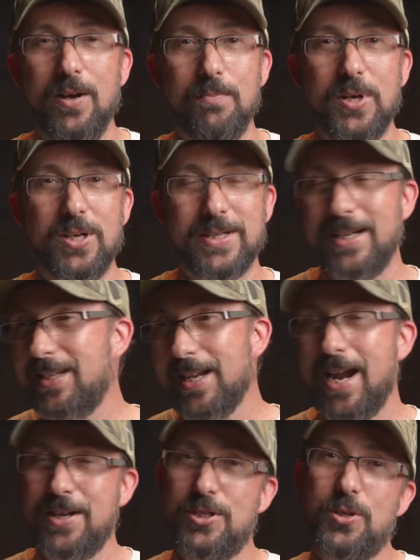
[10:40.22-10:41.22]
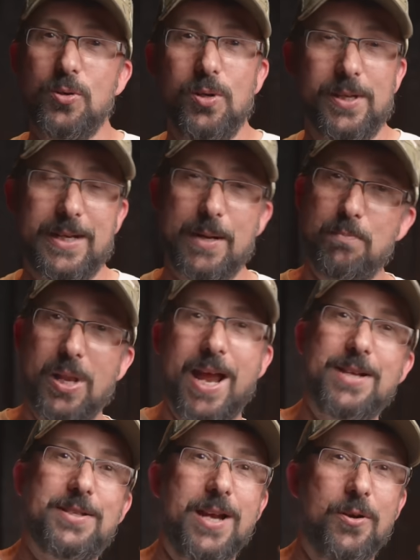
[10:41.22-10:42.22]
because I'd get out of school and I'd
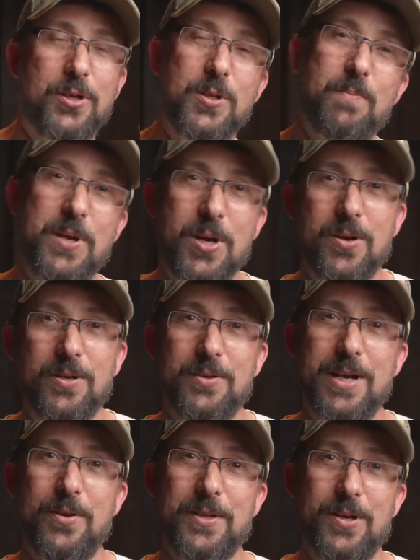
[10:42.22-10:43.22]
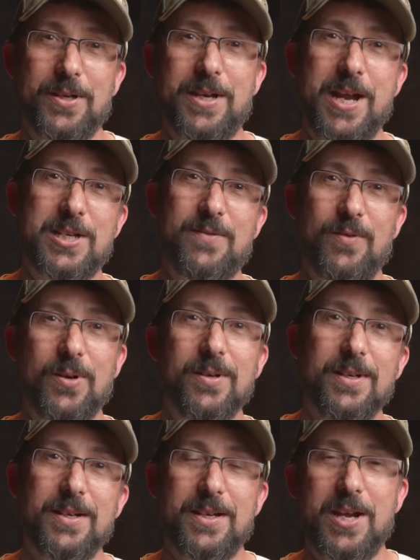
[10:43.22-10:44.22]
blast down to the pier and go down there and cast for
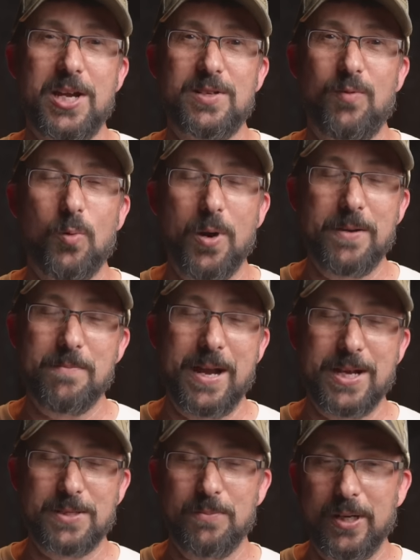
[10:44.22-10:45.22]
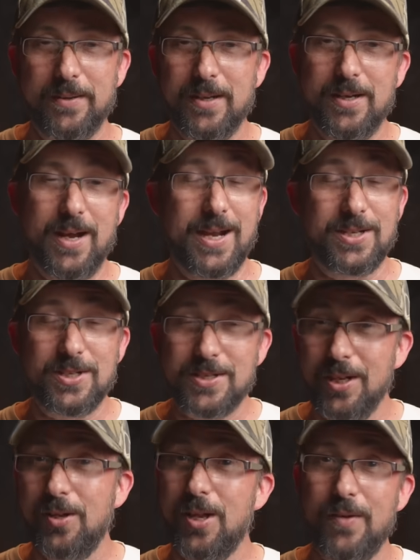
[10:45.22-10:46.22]
white bass. But I
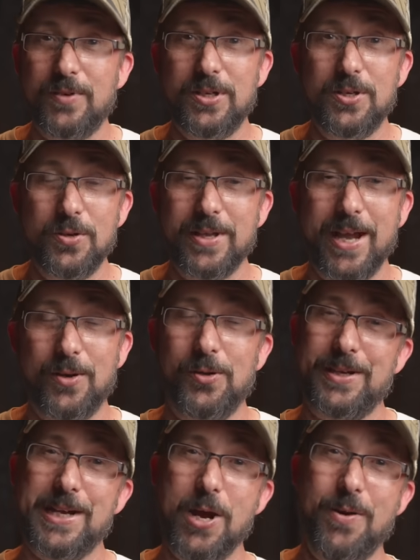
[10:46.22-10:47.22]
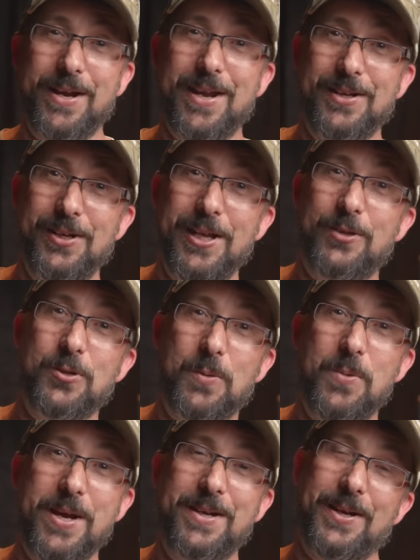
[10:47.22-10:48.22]
still love to do that, only now I got an
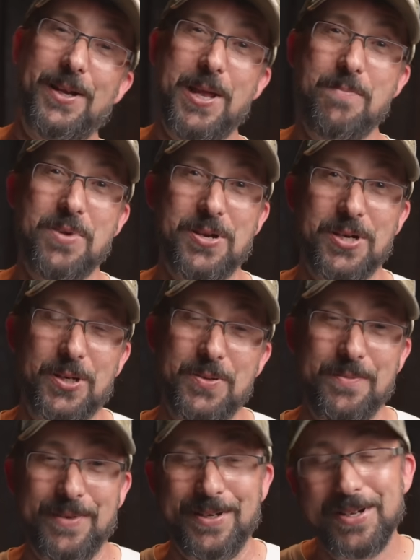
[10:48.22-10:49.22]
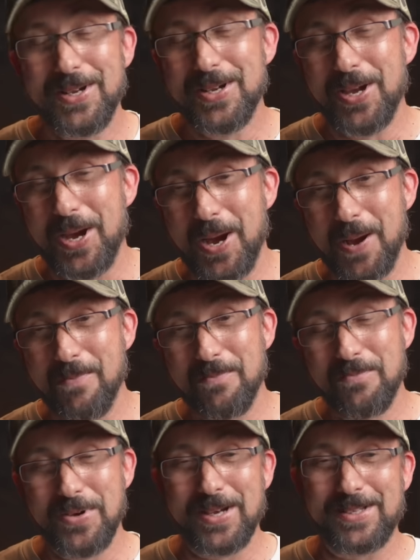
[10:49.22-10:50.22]
electric bike and a lot better equipment.
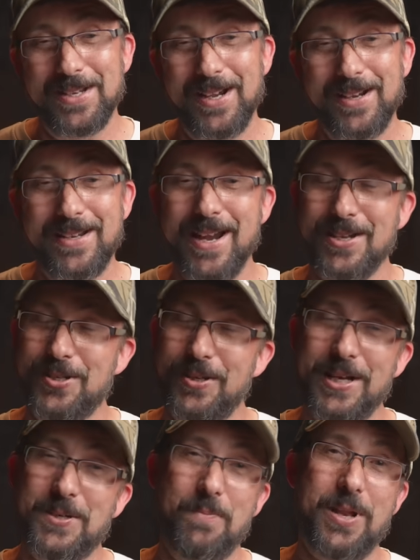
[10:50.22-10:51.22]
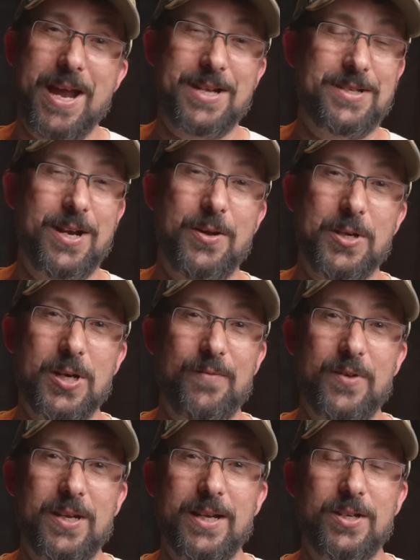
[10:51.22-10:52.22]
Yeah, so that's a blast down there
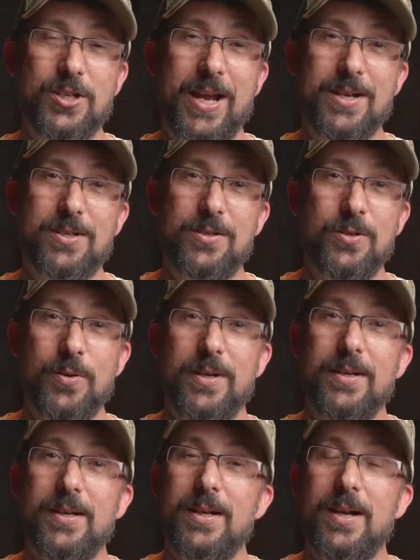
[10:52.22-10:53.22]
if you get a chance to do it.